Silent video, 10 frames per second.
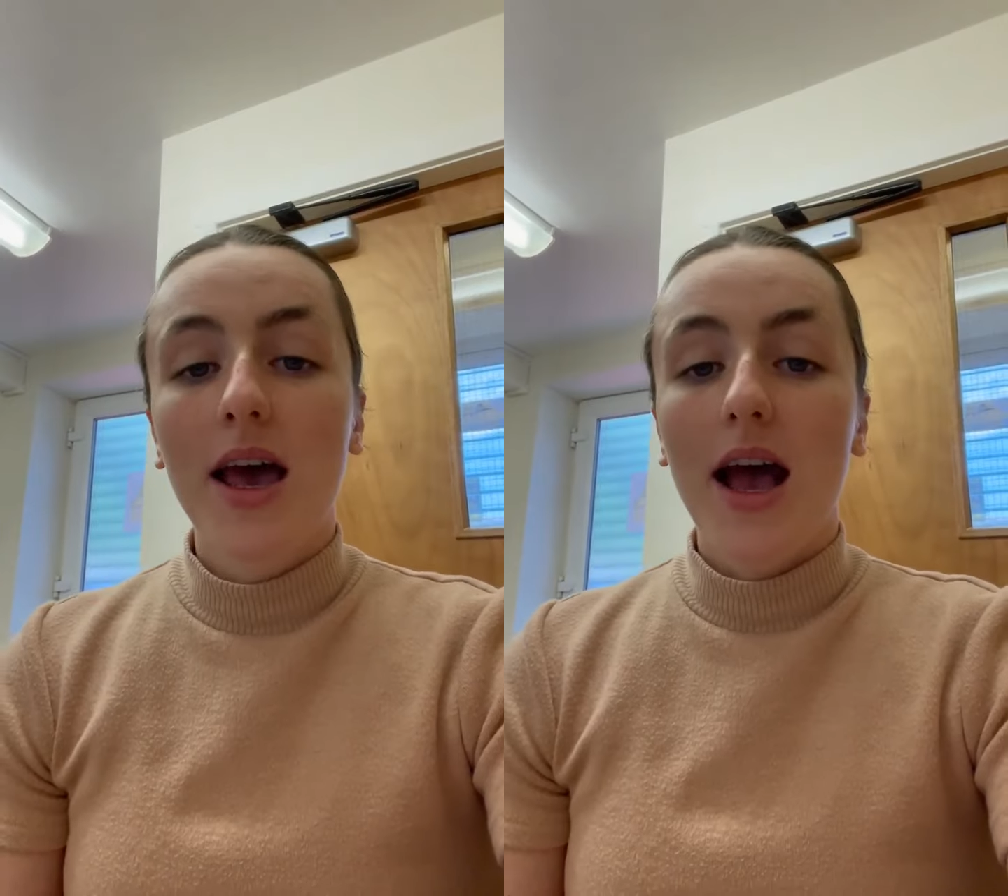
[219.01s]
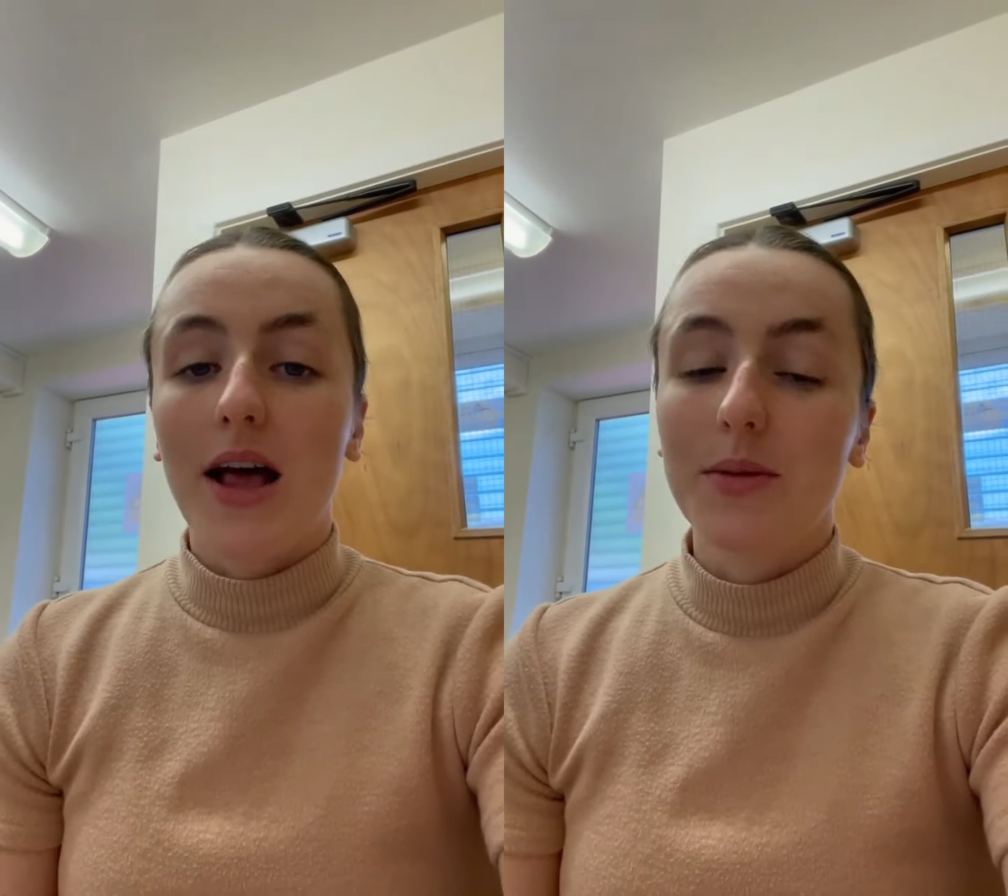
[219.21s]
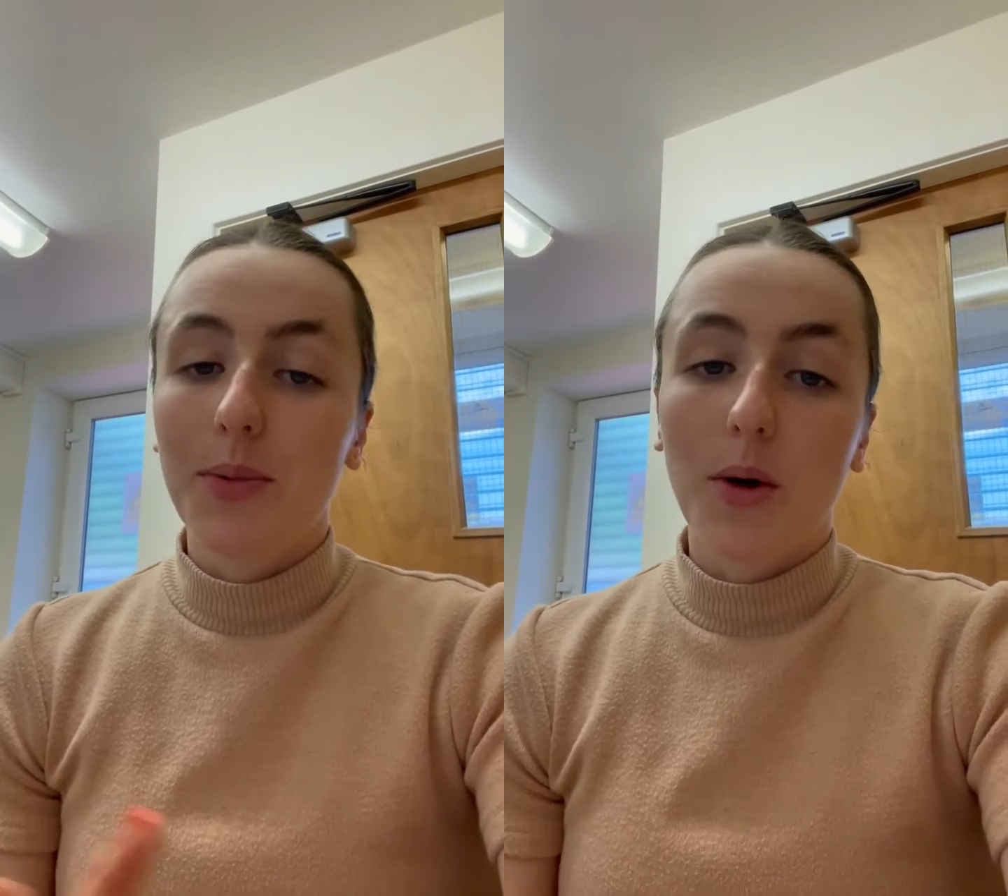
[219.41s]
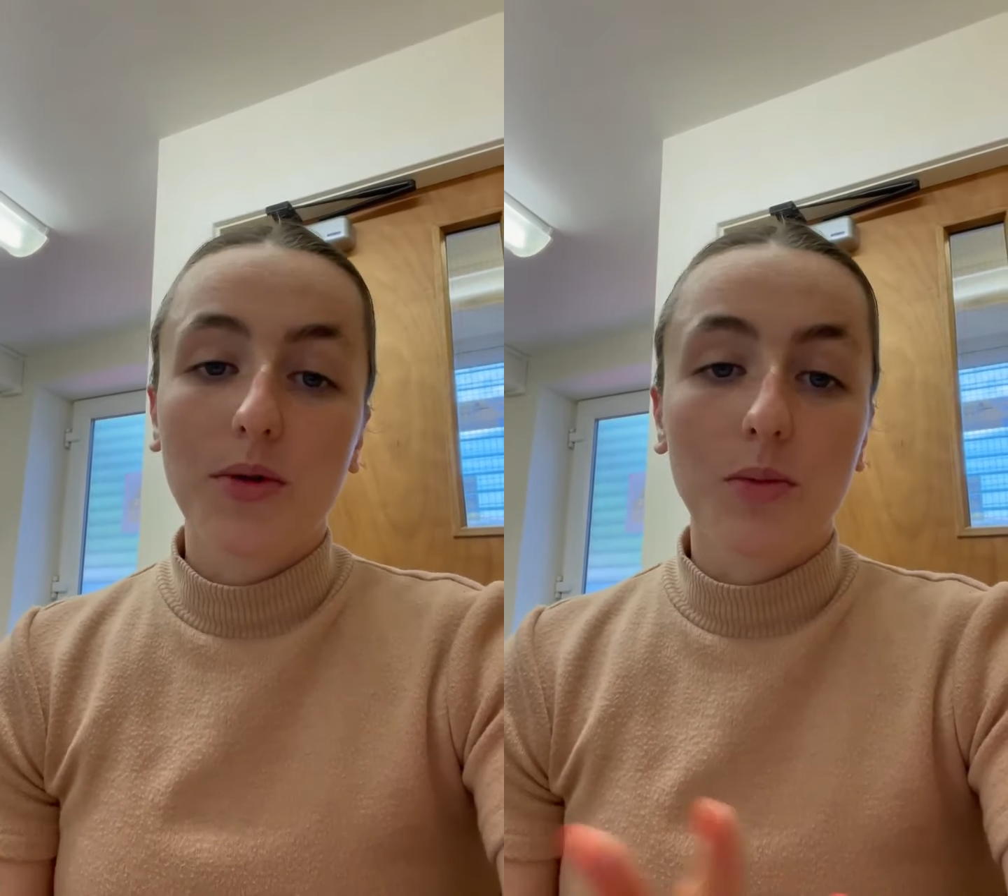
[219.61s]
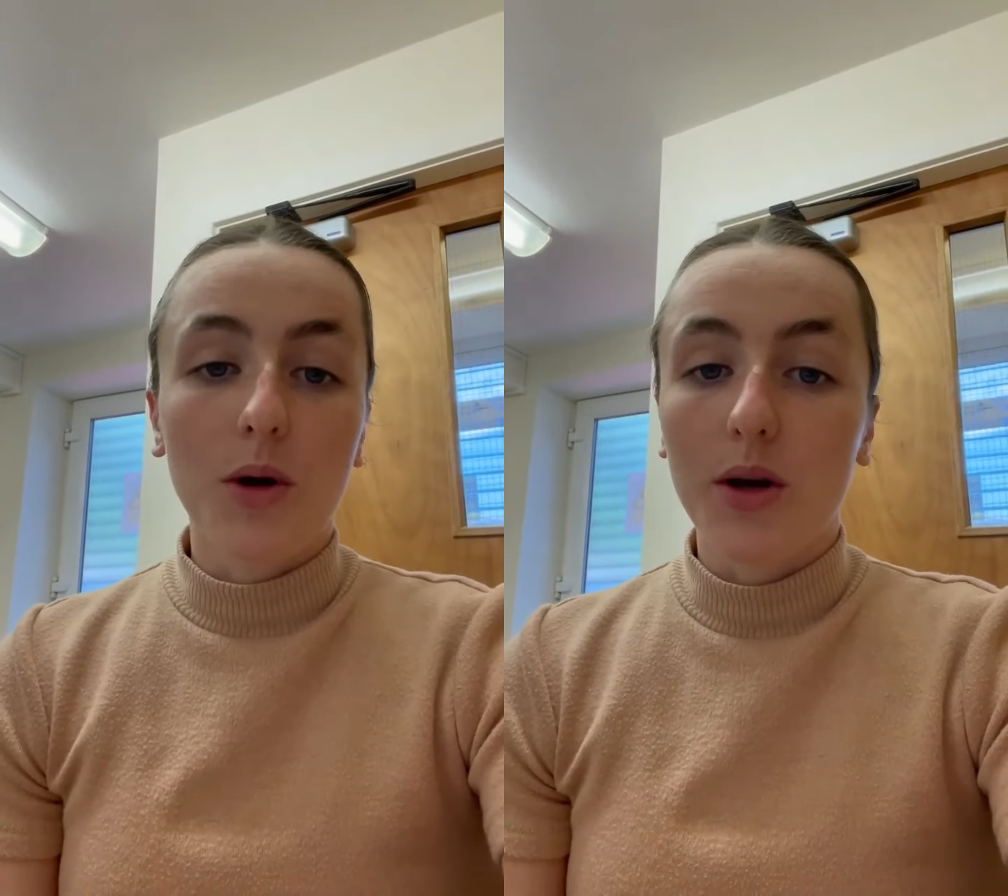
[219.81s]
and they
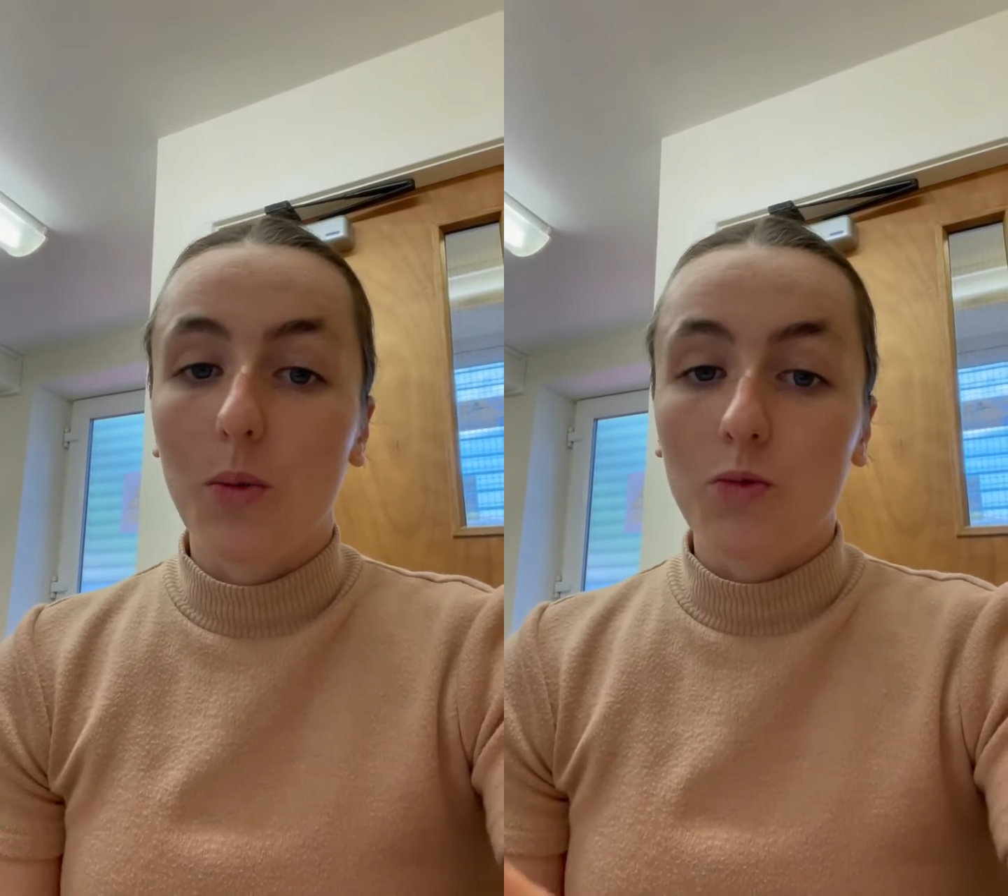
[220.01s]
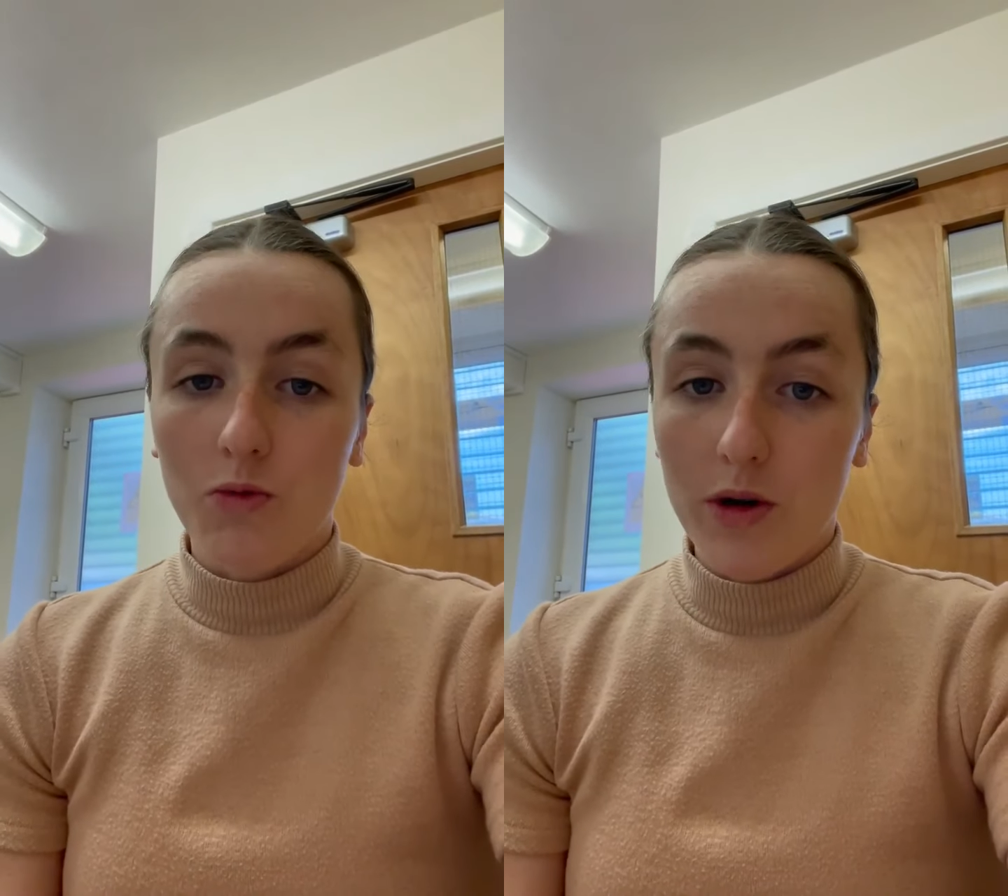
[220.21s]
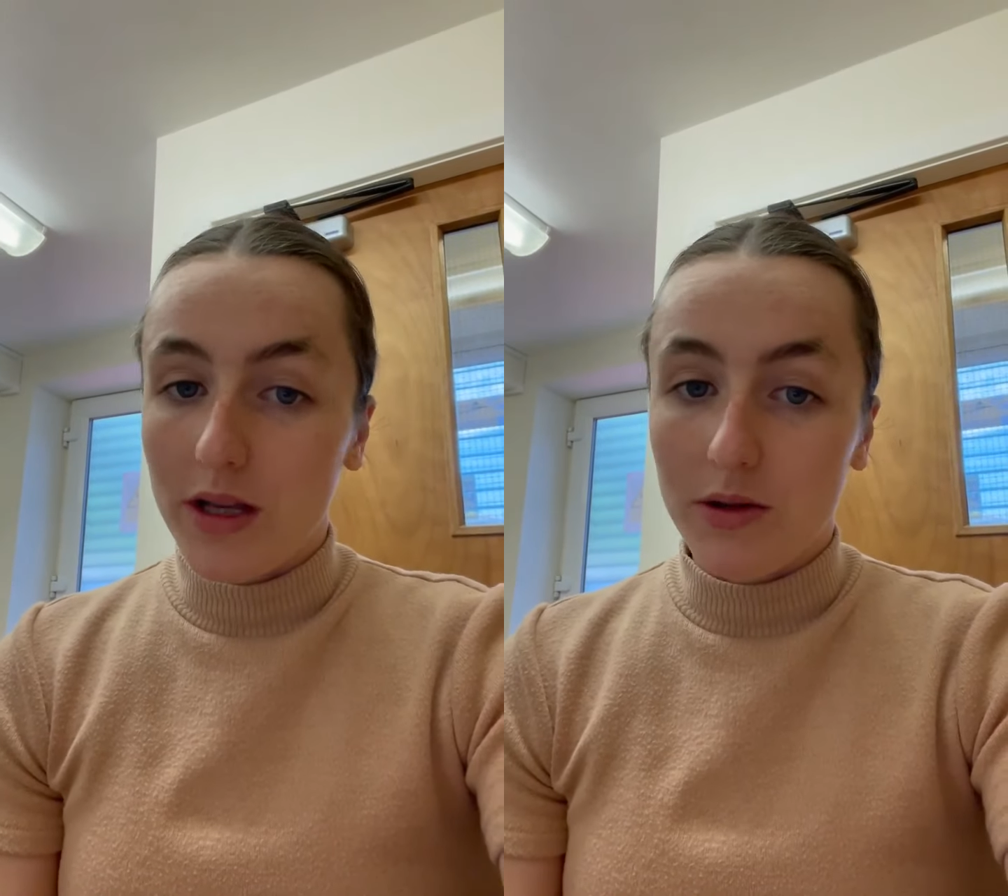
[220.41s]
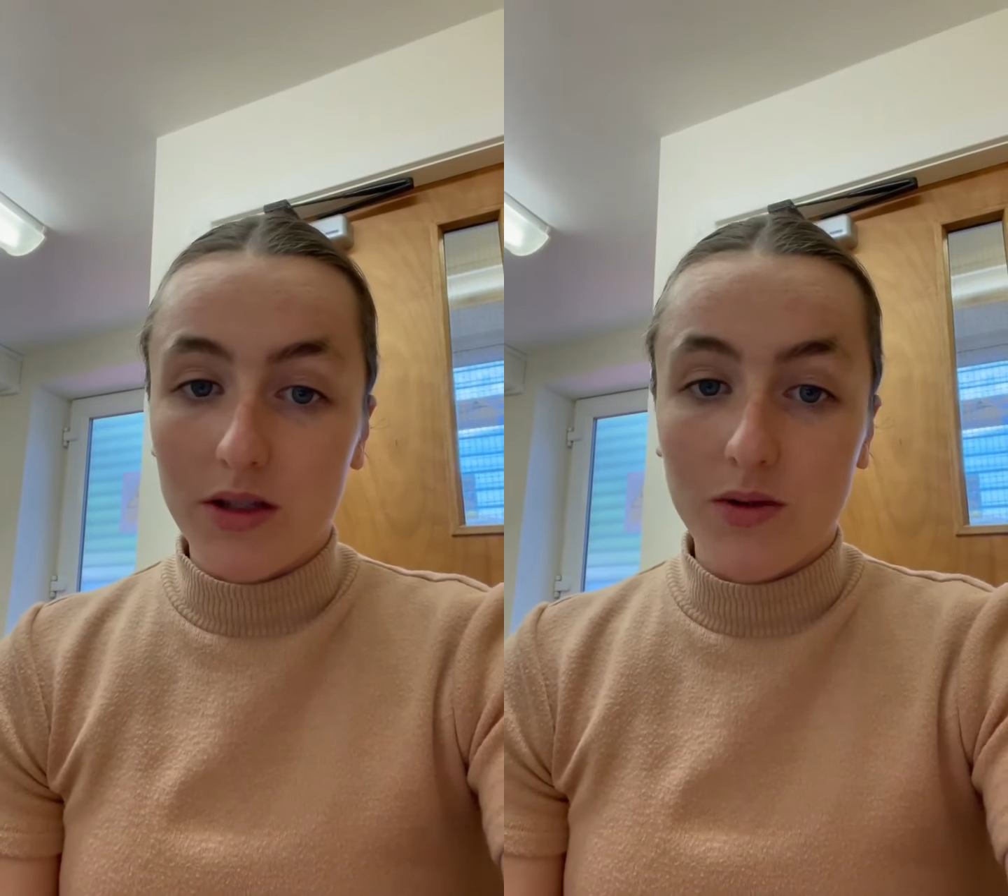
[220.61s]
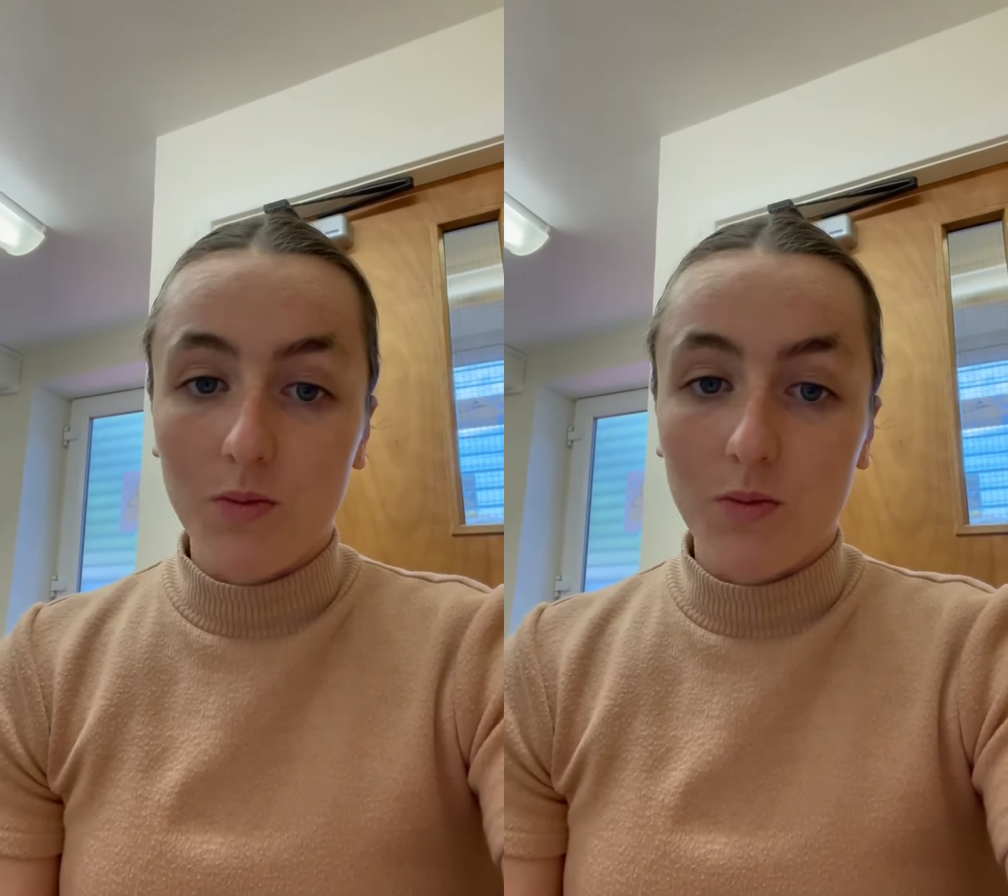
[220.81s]
both work really